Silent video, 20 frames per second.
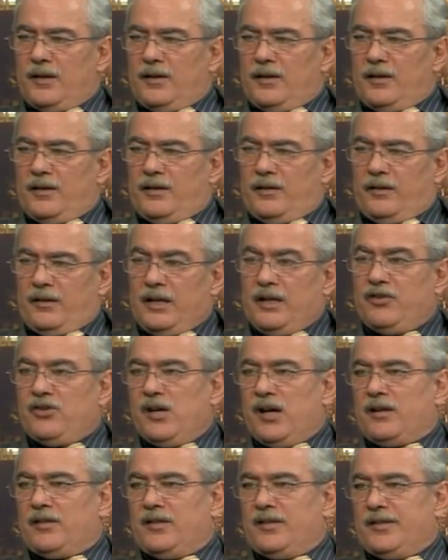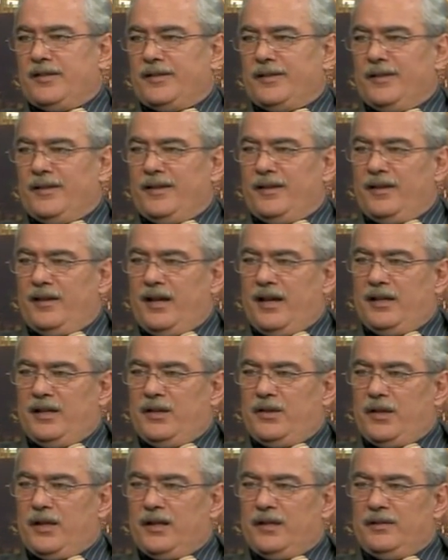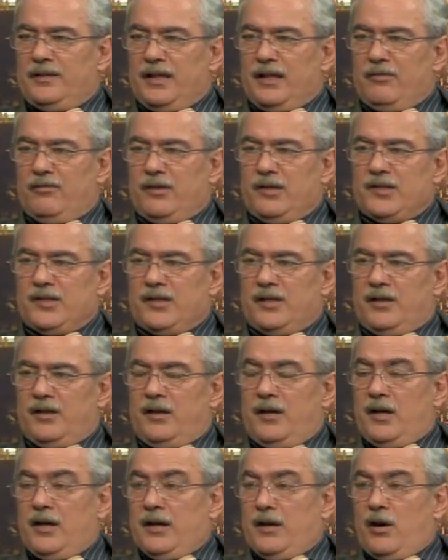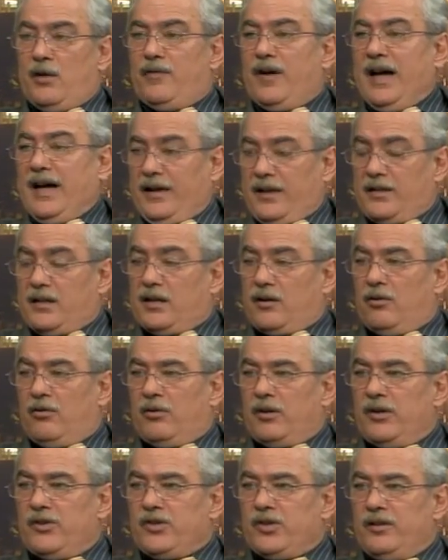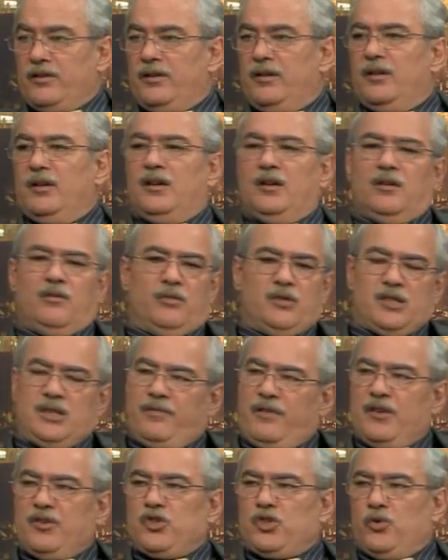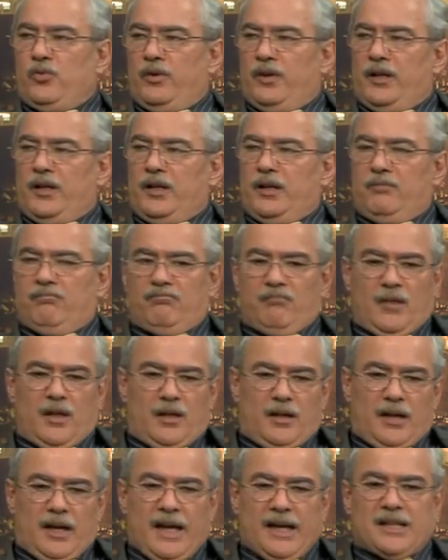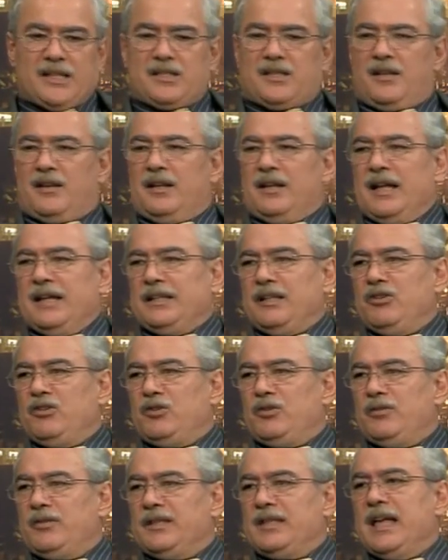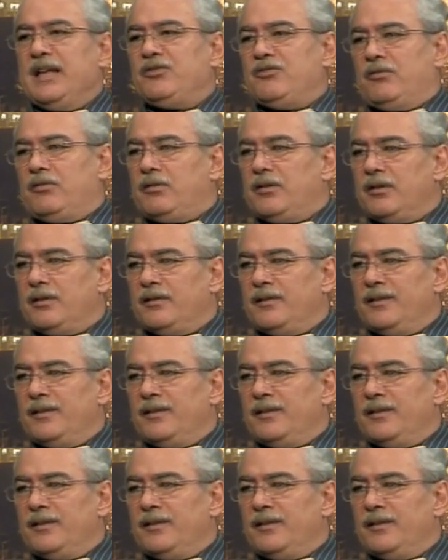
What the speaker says: rejects. Anything that was of heretic origin was eventually extradited to the desert.